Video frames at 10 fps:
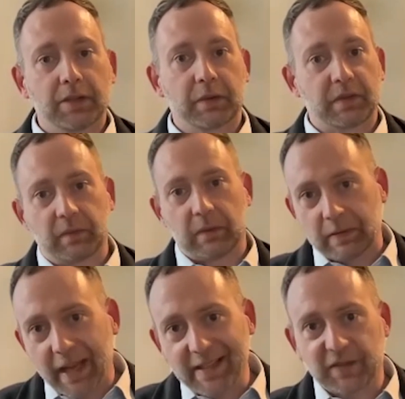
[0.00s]
So it's
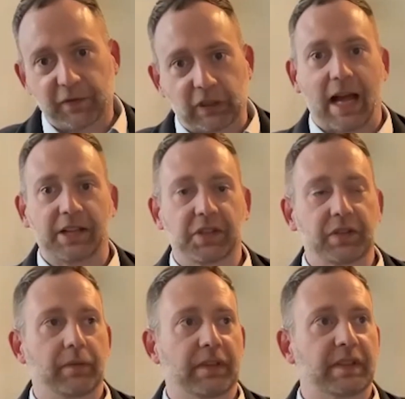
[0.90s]
nice
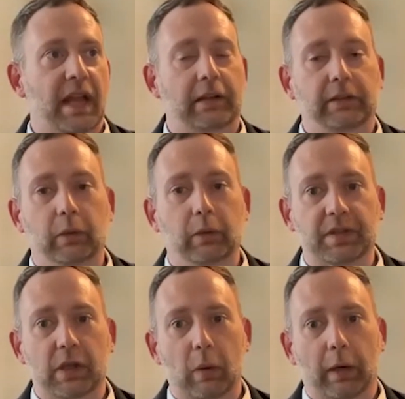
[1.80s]
flashes of exactly
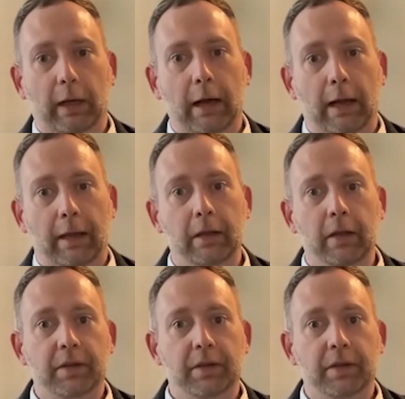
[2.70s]
what's going on.